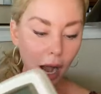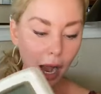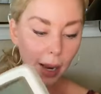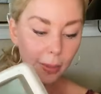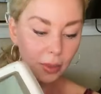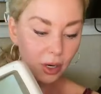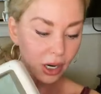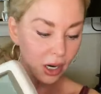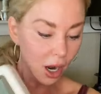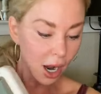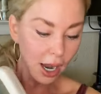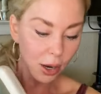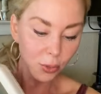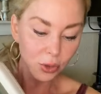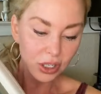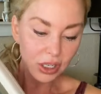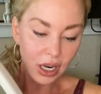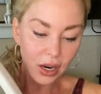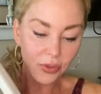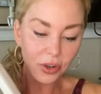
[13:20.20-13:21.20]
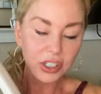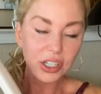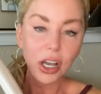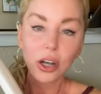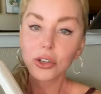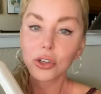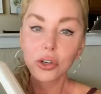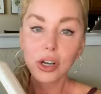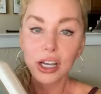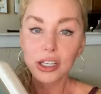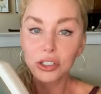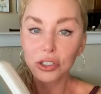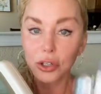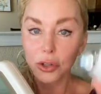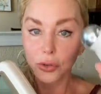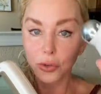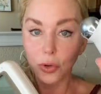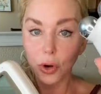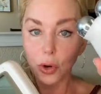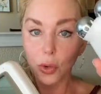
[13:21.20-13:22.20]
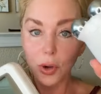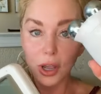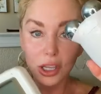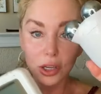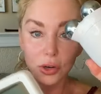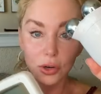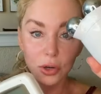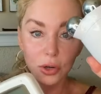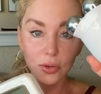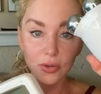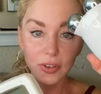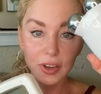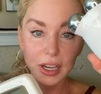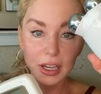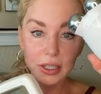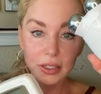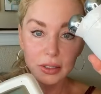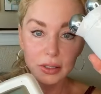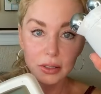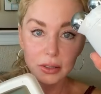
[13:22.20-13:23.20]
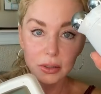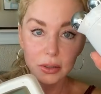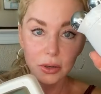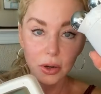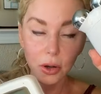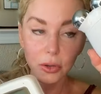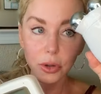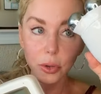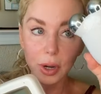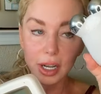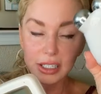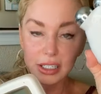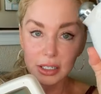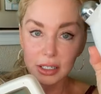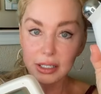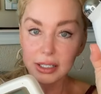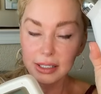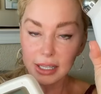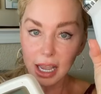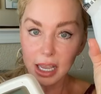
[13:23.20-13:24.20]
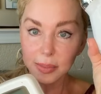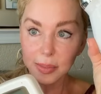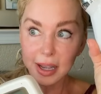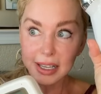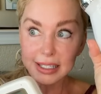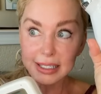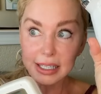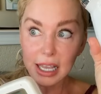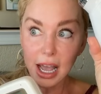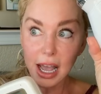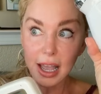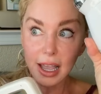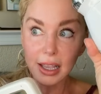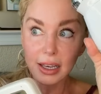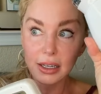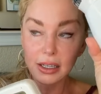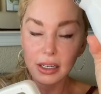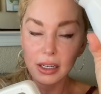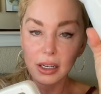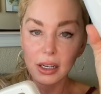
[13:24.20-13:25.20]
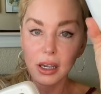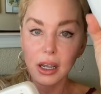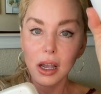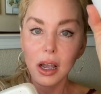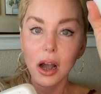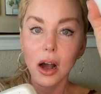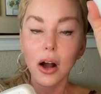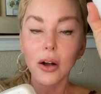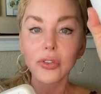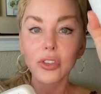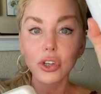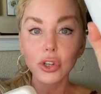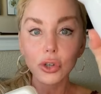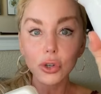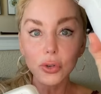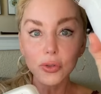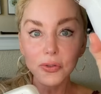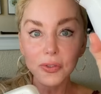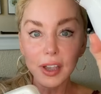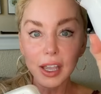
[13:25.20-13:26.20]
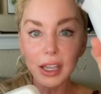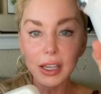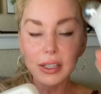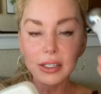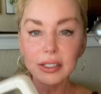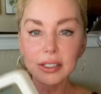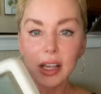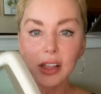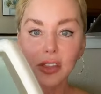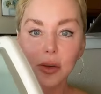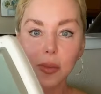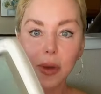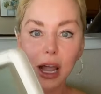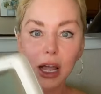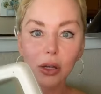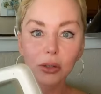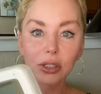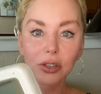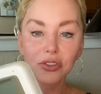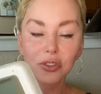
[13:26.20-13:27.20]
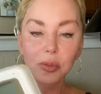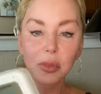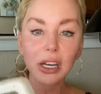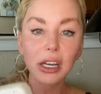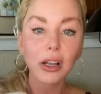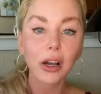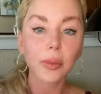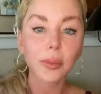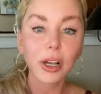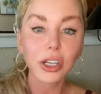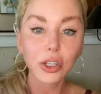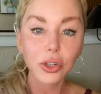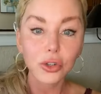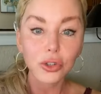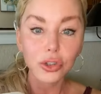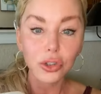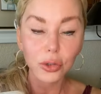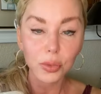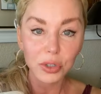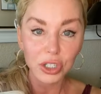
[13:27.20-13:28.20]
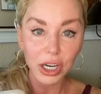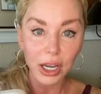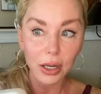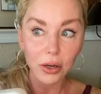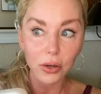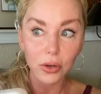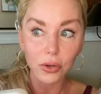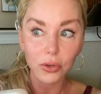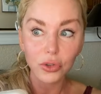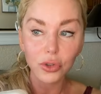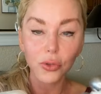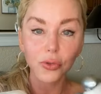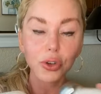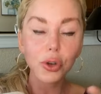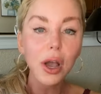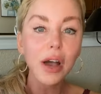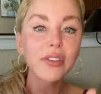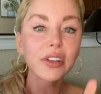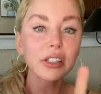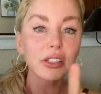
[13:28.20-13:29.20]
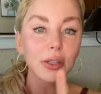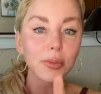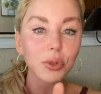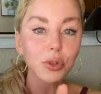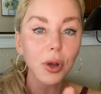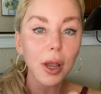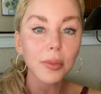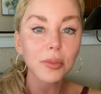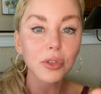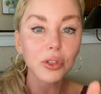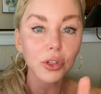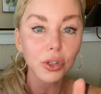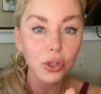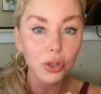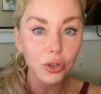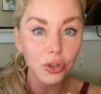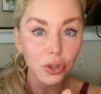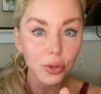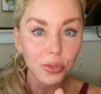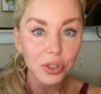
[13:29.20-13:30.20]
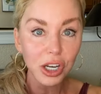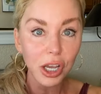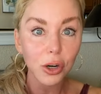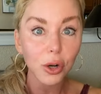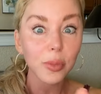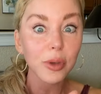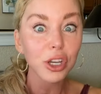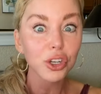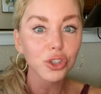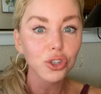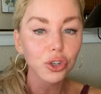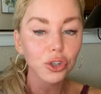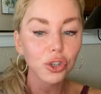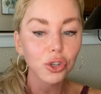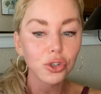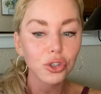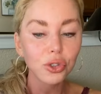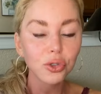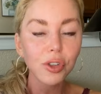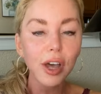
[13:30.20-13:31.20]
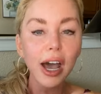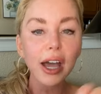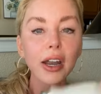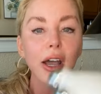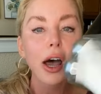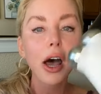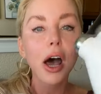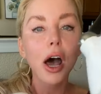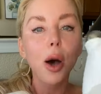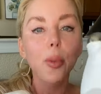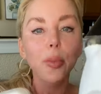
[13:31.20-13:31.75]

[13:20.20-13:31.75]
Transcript: I'm, I would never tell you guys to throw away your NuFace, although I did a side-by-side side by side on the NuFace and the MyoLift Mini on my YouTube channel. So if you haven't subscribed to the YouTube channel, make sure you do that.